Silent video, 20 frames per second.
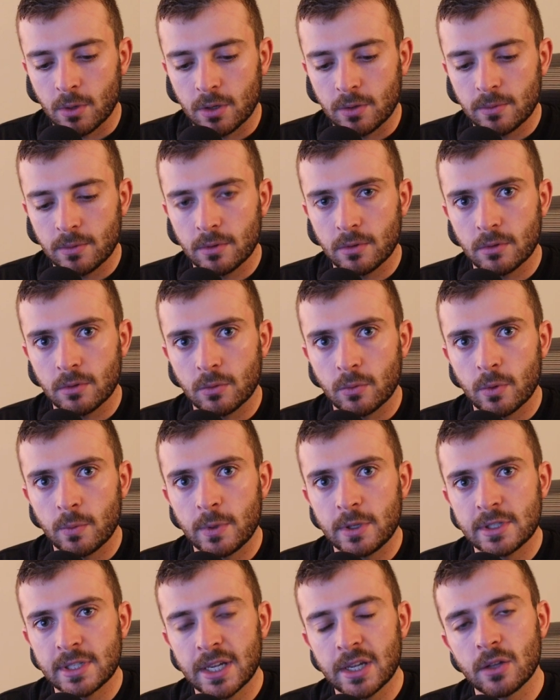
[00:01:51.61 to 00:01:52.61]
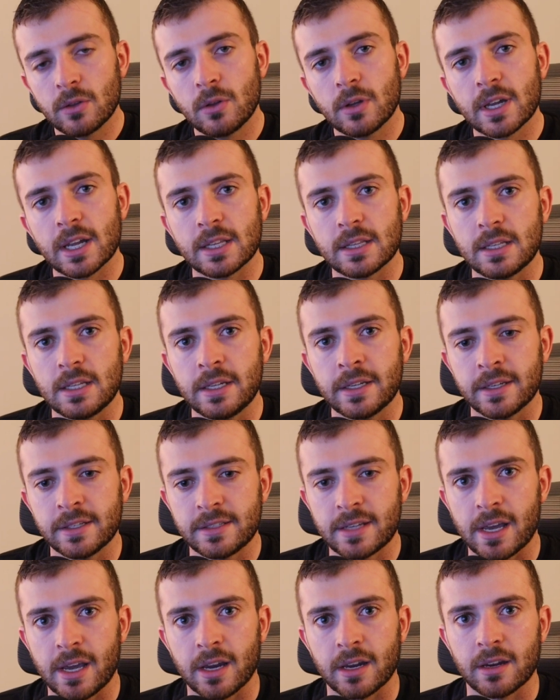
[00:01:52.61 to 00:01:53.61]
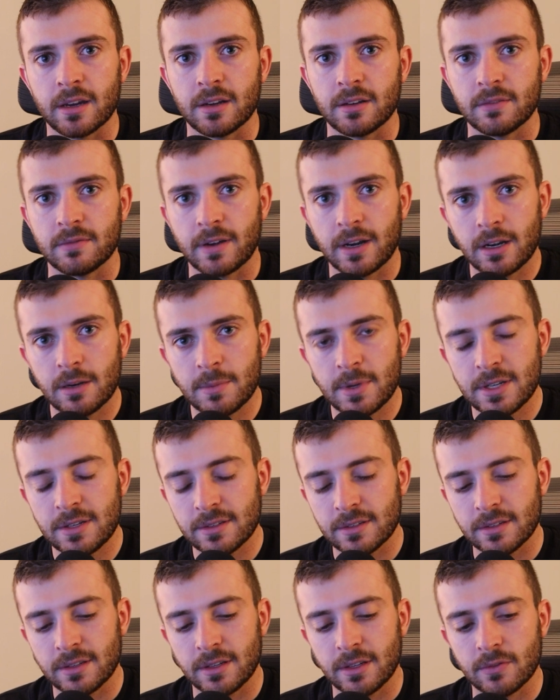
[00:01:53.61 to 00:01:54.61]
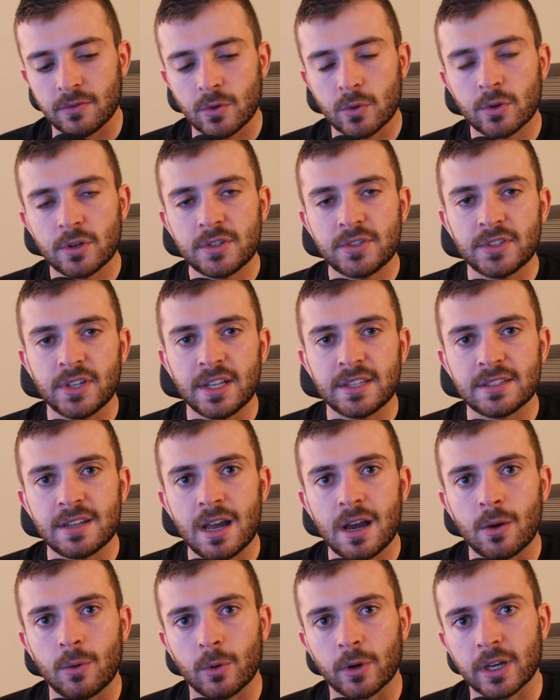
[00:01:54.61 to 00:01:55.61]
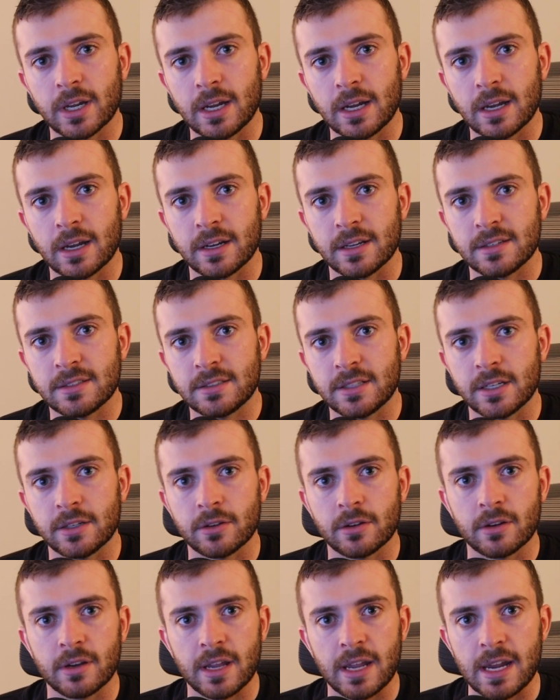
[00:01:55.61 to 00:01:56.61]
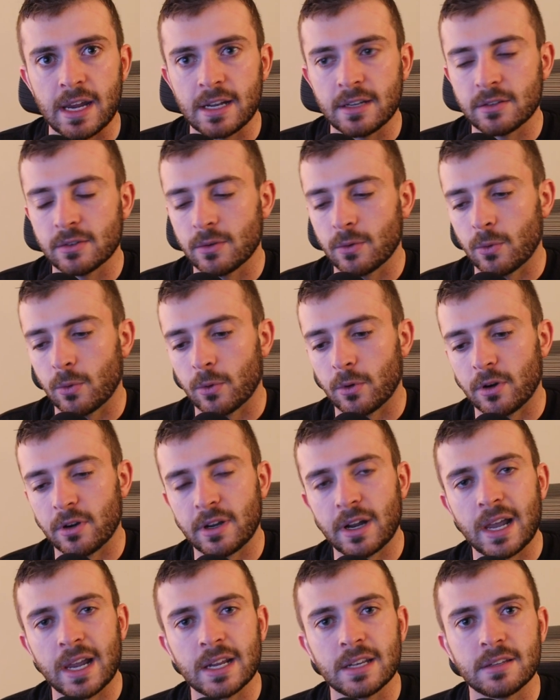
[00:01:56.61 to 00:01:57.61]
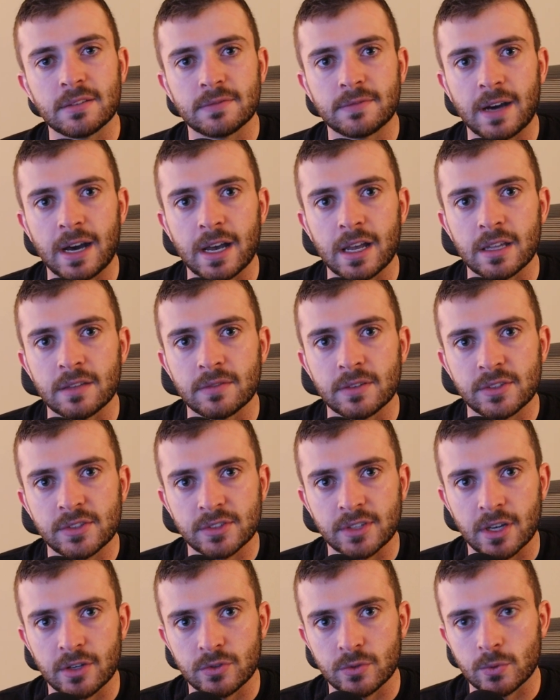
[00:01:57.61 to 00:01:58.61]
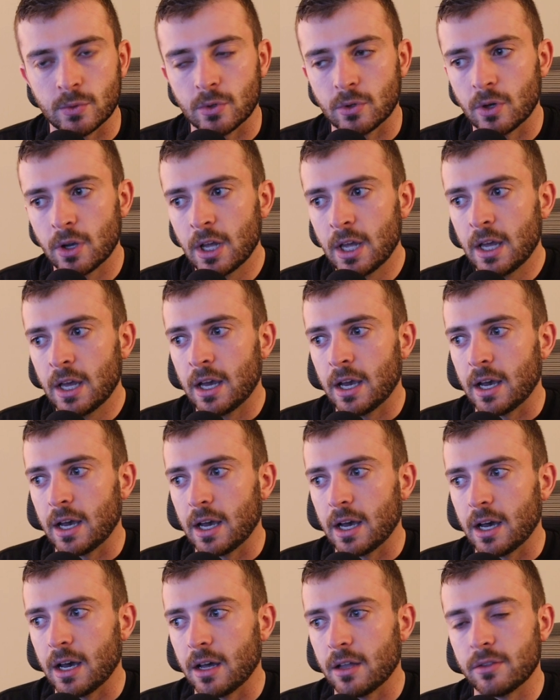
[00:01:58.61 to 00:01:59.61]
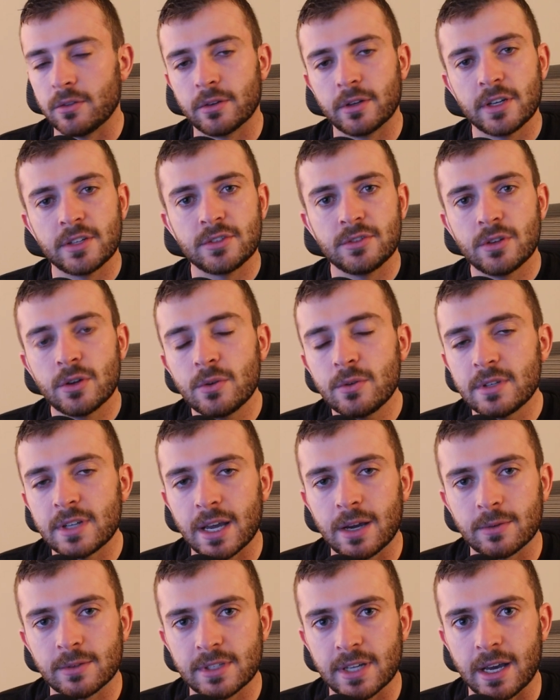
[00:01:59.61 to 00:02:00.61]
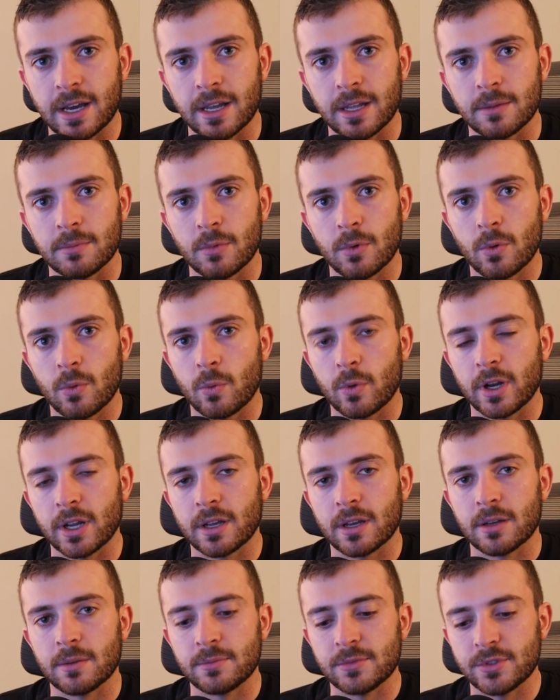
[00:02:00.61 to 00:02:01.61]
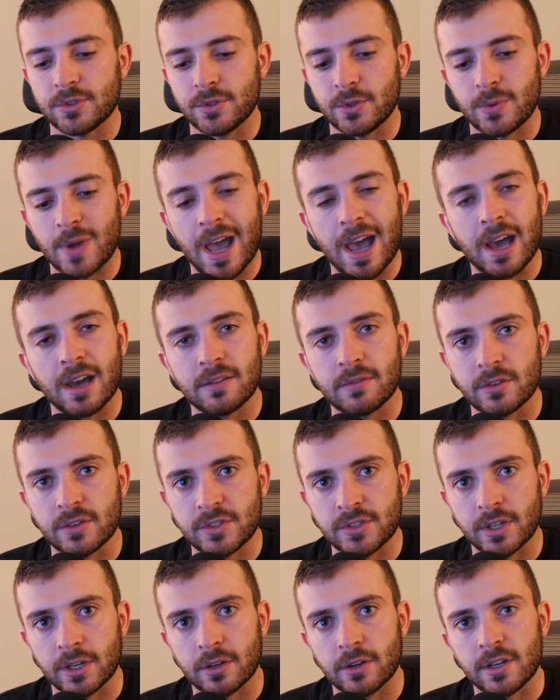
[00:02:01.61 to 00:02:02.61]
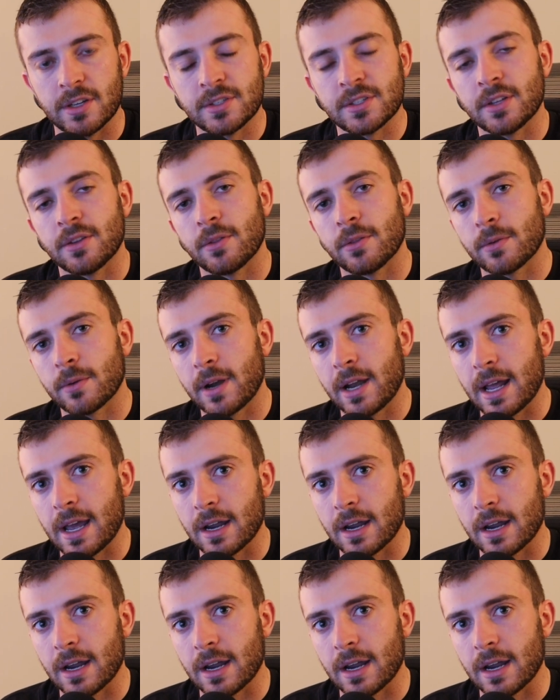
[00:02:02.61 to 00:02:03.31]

Well, when we take a look at the attack environment, of course, it's not working on a standard 8 or 9 to 5 schedule. Uh, there is no downtime when it comes to adversaries and threat